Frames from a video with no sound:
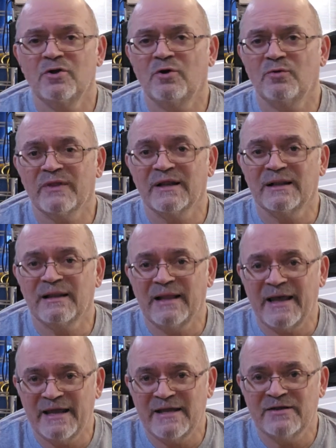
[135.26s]
the
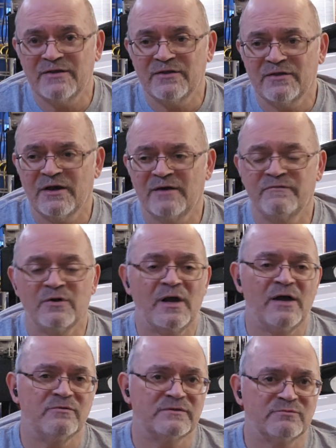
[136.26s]
length of
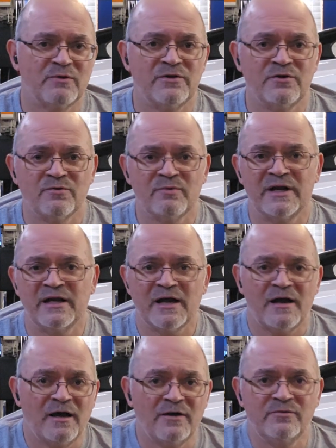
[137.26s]
your house, whether you're running
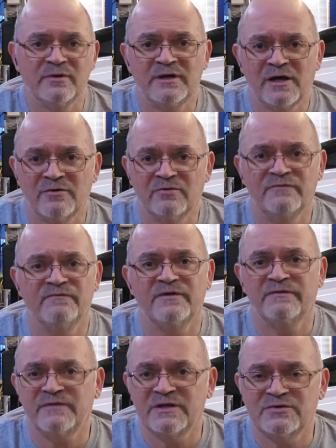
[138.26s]
100,
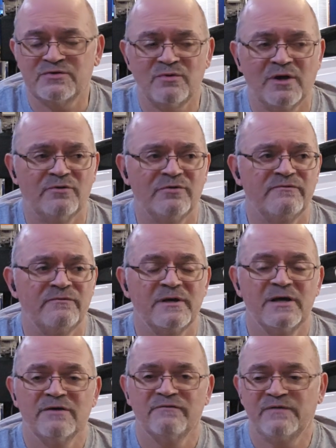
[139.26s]
150, 200
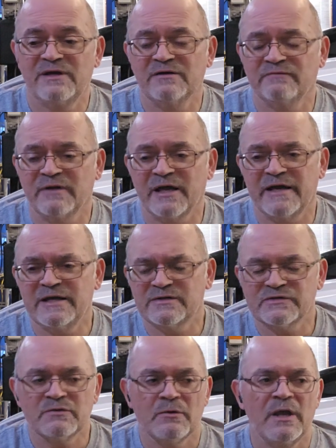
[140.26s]
feet of
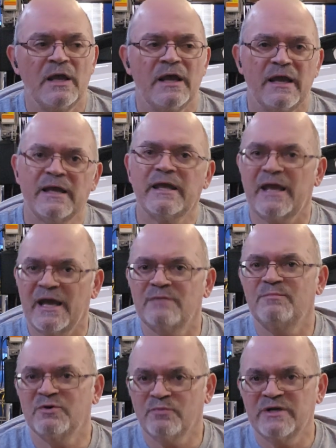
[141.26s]
lights, it
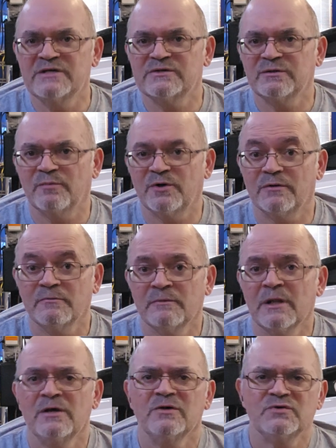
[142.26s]
can be reasonable.
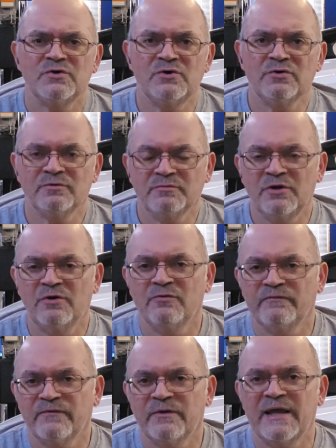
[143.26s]
So you're,
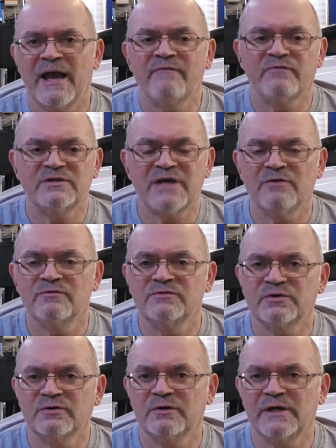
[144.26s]
for the average
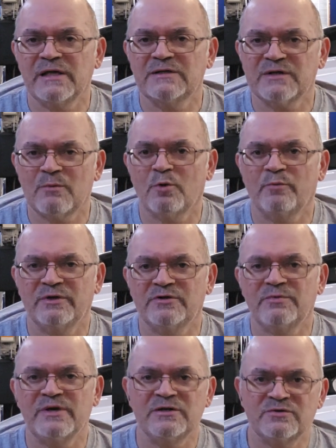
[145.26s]
house, you're looking somewhere
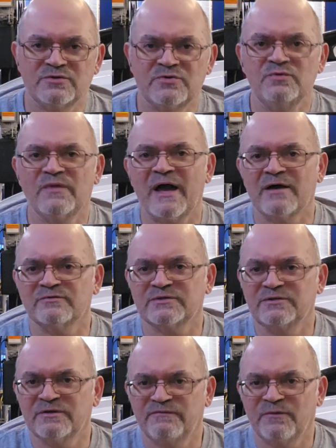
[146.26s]
between
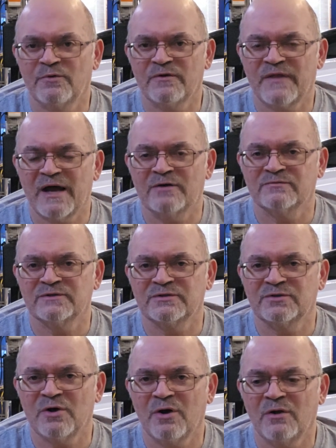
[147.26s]
$2,000 to
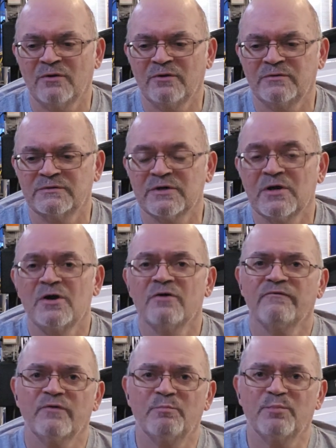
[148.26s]
$4,000
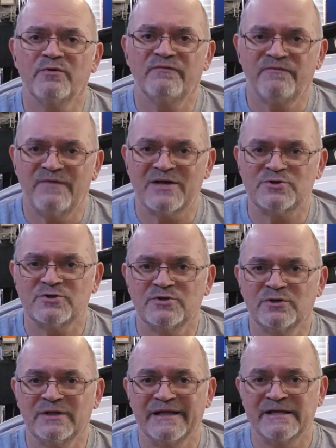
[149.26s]
for
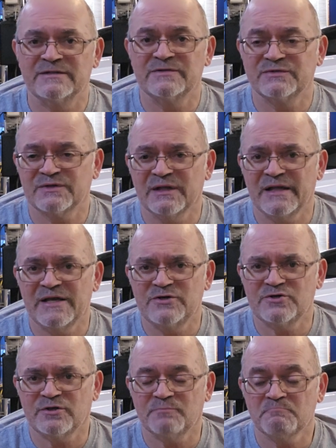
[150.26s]
professional
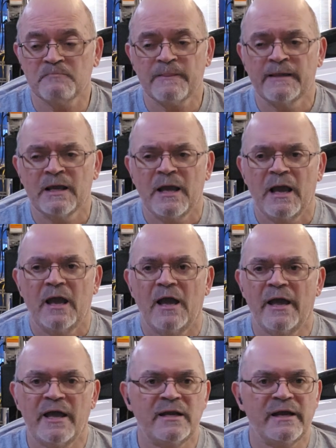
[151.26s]
installation.
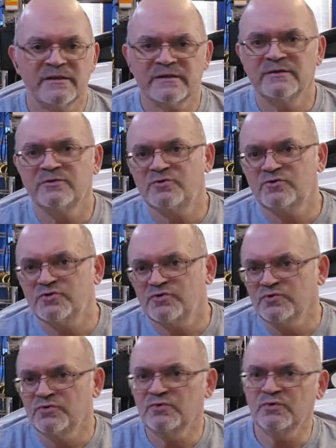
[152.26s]
And at the
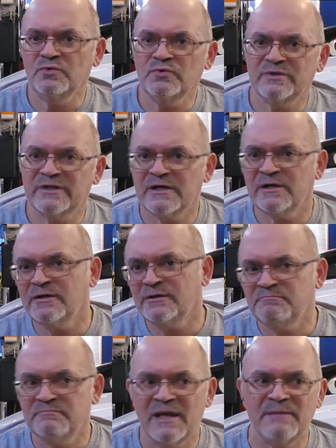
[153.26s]
2
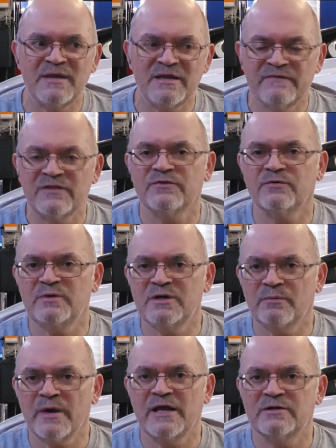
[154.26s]
to maybe even
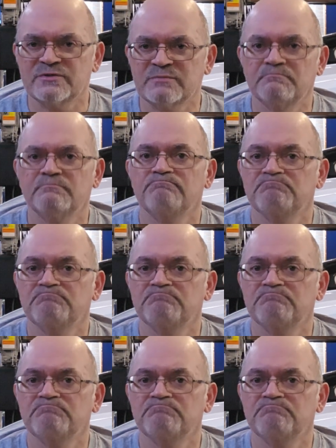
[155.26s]
3 range,